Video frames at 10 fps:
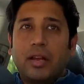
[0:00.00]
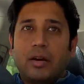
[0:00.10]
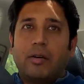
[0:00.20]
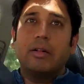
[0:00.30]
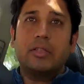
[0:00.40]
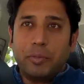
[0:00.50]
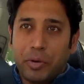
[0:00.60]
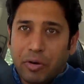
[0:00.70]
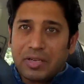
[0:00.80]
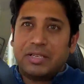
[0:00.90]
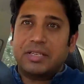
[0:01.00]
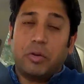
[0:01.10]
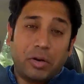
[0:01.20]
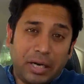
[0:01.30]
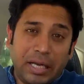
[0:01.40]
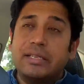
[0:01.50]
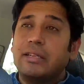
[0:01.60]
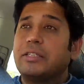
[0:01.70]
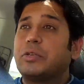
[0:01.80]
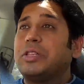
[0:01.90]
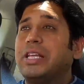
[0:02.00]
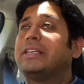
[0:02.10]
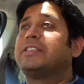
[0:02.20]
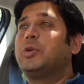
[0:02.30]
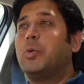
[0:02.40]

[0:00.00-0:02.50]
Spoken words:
Also, because this is not a diesel, so there is no